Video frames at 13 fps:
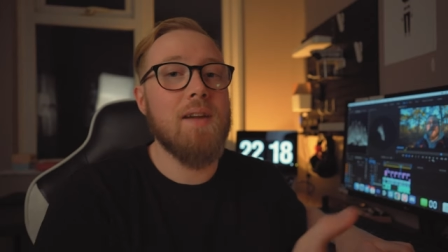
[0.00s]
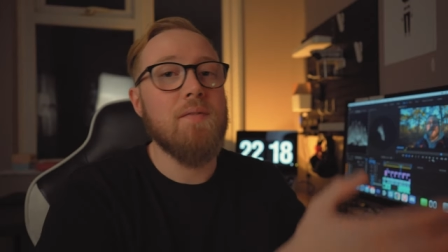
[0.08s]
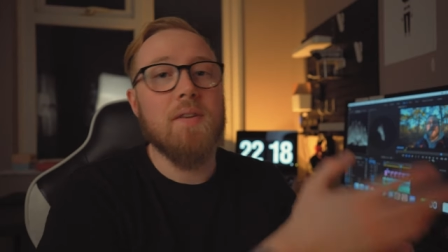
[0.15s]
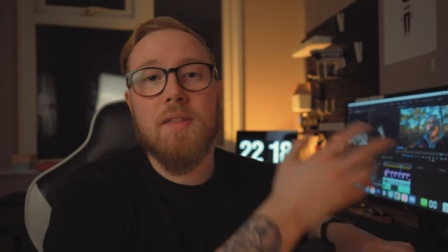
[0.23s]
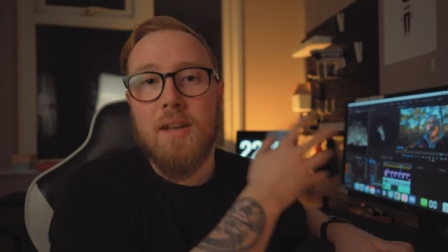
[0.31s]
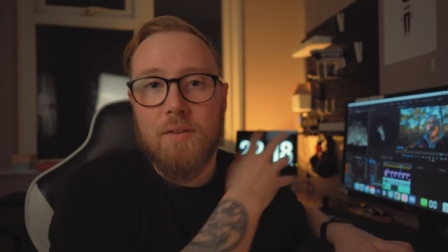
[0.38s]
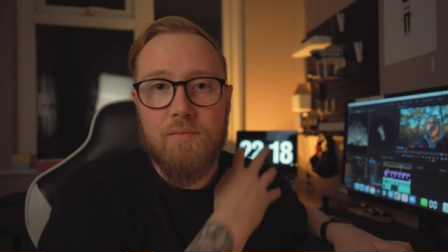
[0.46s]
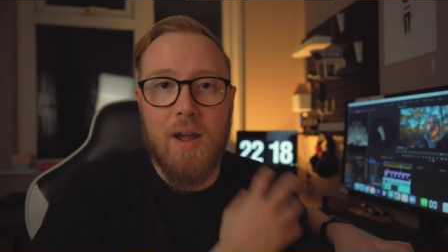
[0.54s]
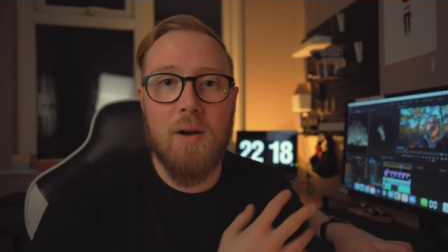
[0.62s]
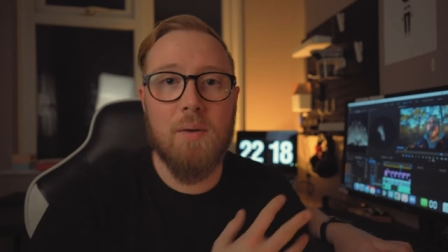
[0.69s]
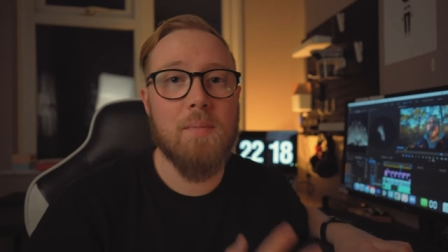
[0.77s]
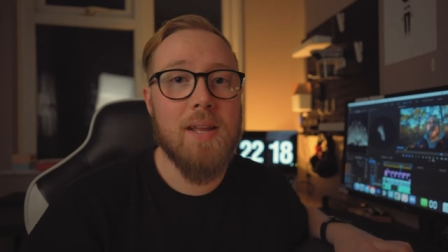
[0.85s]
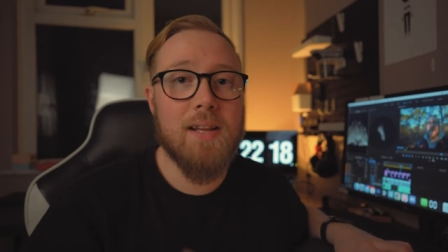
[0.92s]
everything
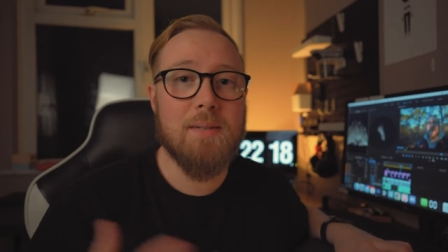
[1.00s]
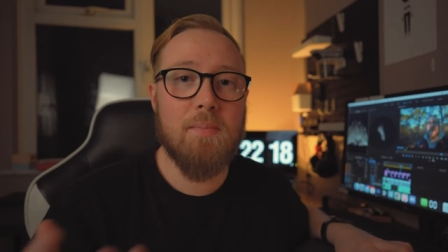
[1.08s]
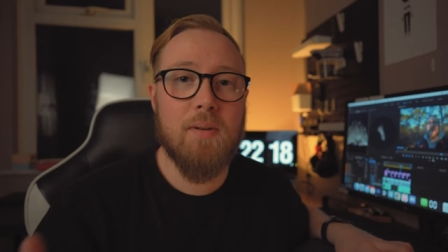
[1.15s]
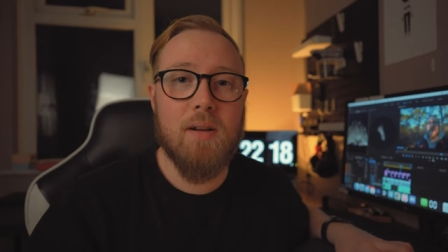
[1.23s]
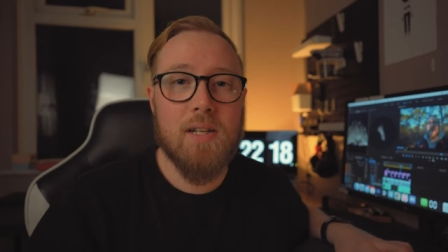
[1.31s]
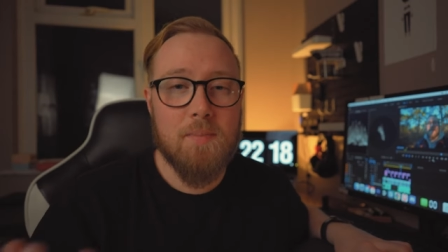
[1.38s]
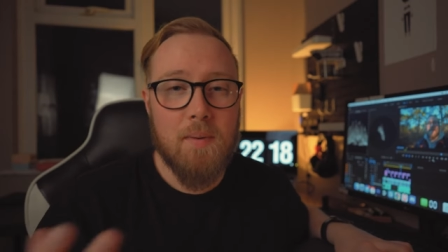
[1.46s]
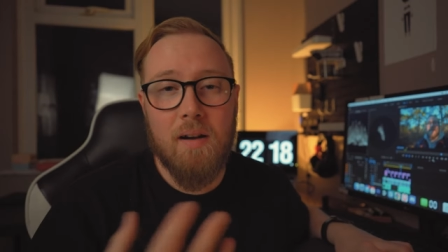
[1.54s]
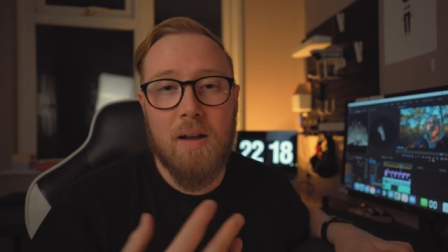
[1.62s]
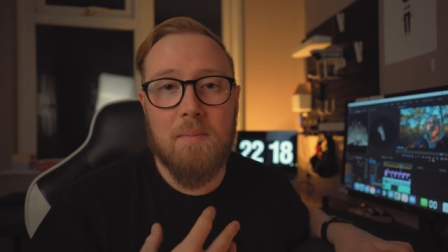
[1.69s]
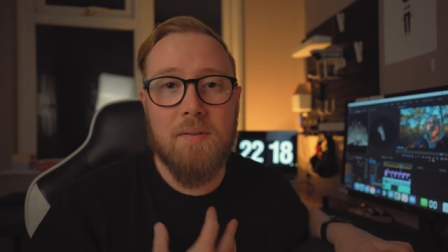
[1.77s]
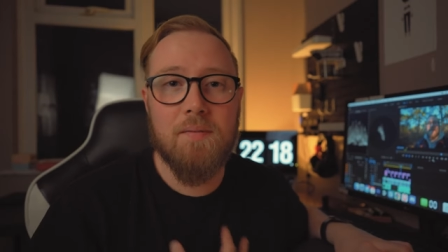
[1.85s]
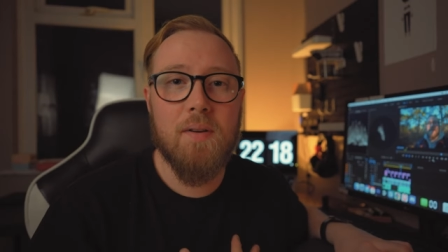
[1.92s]
around me is blurred, but
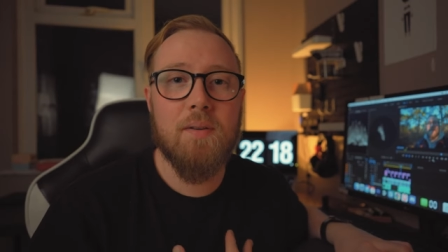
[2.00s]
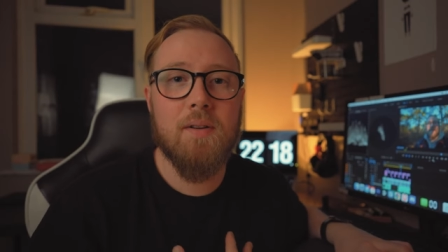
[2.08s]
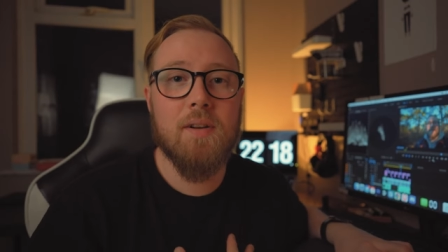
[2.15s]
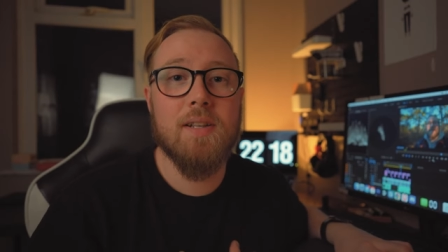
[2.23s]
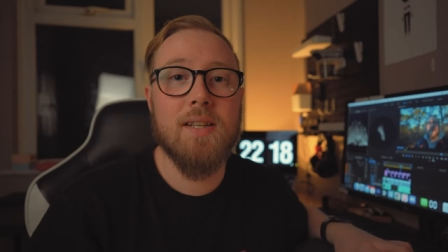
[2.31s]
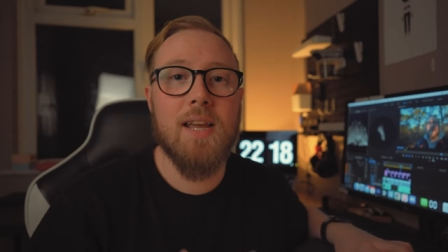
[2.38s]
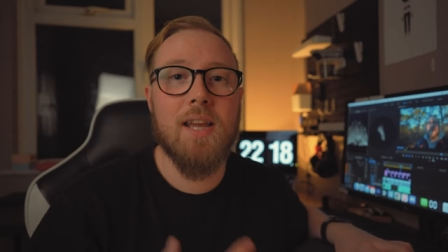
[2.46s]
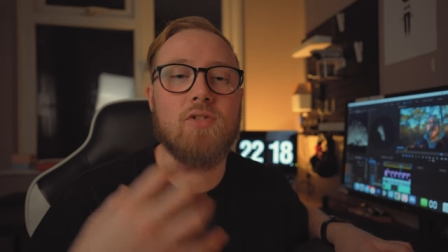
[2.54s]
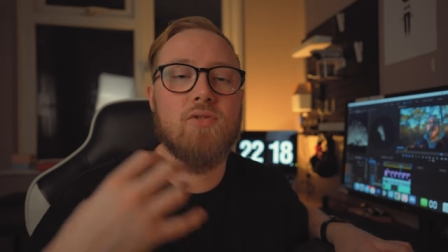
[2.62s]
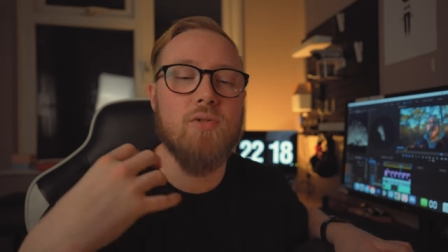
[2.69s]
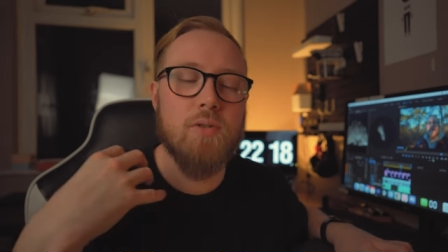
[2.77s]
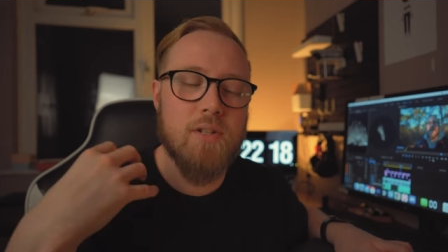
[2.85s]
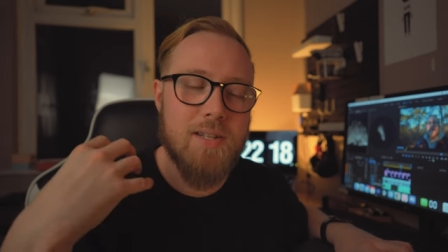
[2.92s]
I'm in focus, it
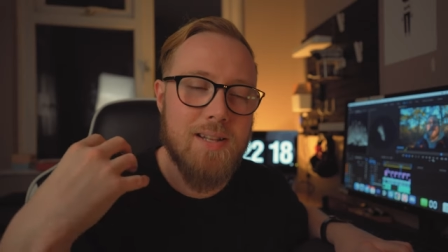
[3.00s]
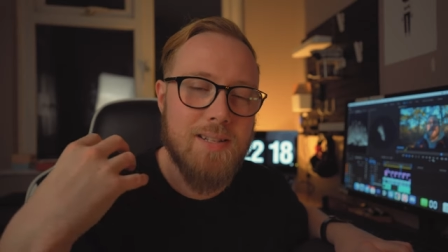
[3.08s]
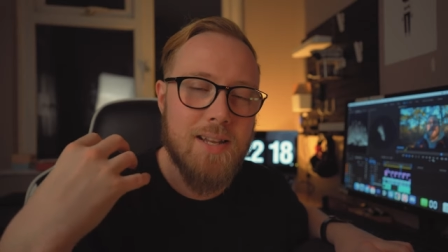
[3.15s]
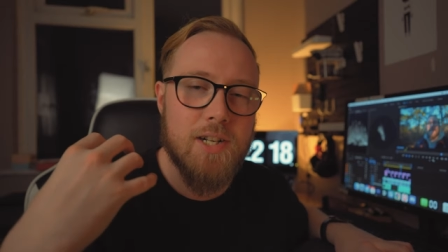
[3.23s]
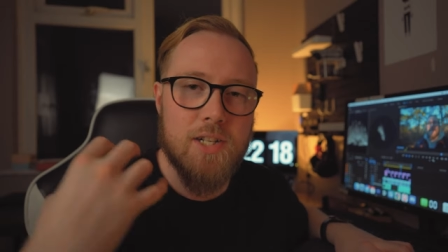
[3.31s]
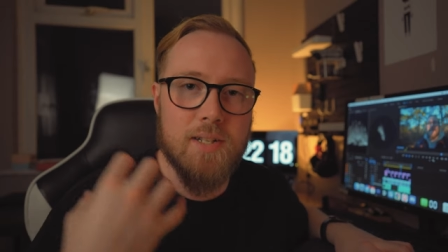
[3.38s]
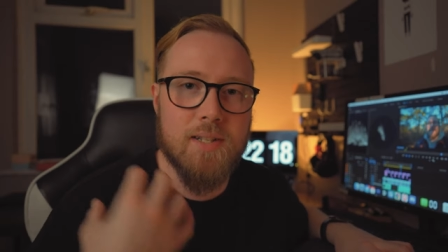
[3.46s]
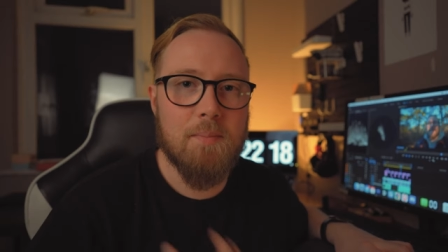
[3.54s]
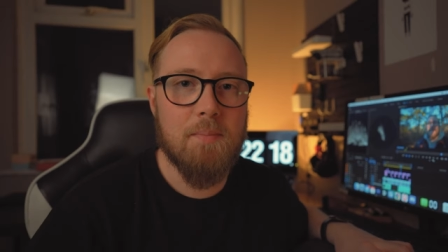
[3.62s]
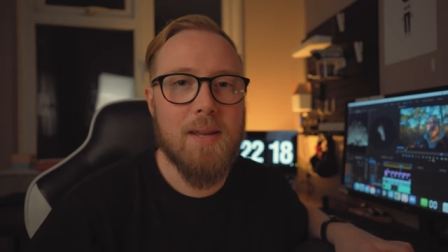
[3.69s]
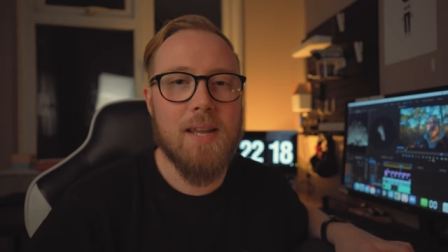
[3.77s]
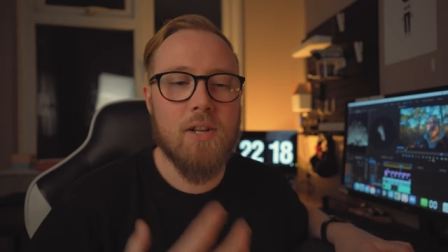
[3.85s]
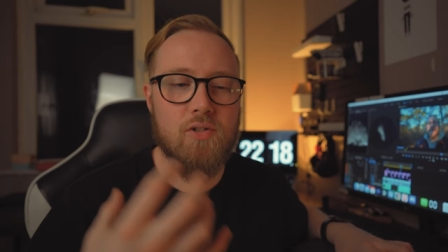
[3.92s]
draws the attention to
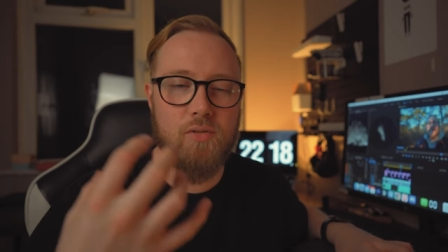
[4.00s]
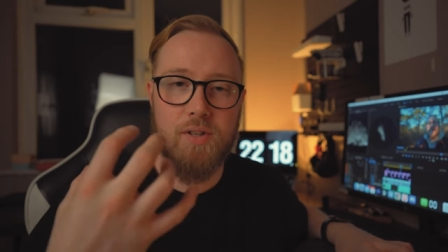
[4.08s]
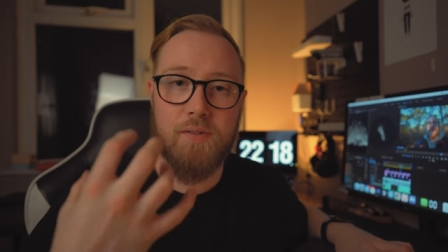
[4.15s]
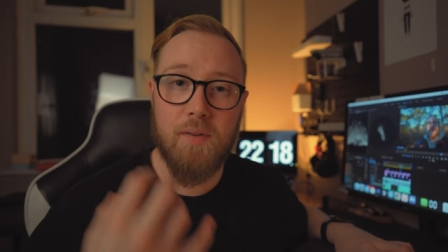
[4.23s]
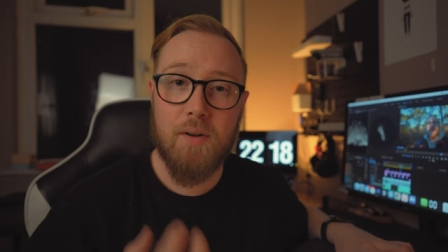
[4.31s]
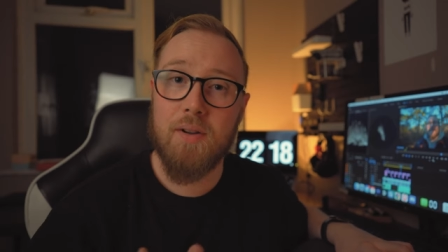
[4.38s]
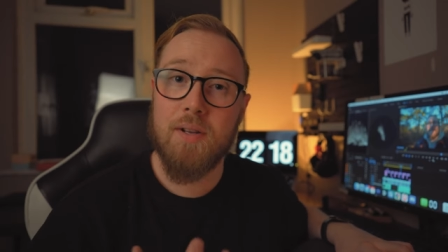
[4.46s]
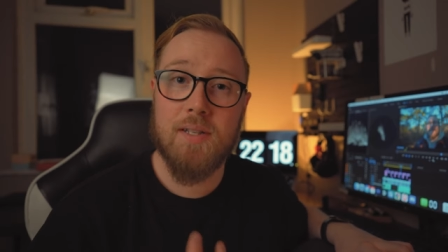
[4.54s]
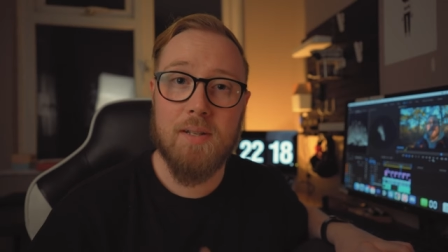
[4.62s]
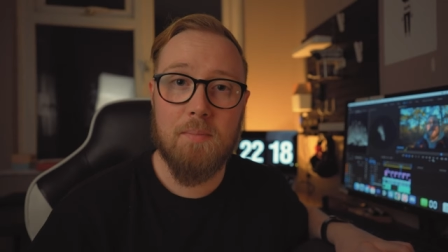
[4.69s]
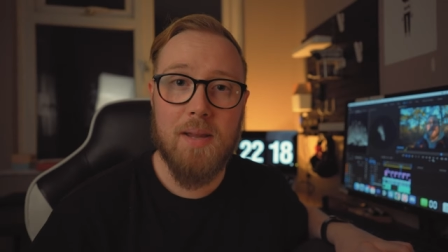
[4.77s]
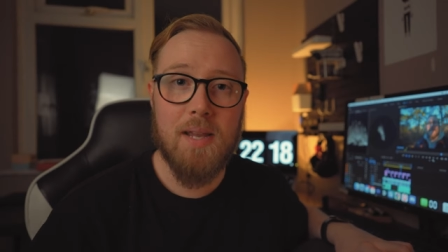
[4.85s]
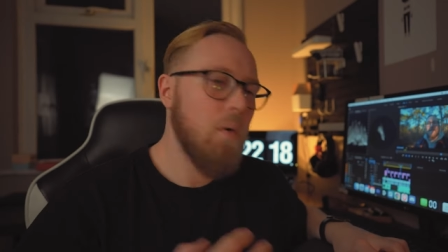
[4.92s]
me and draws focus to me.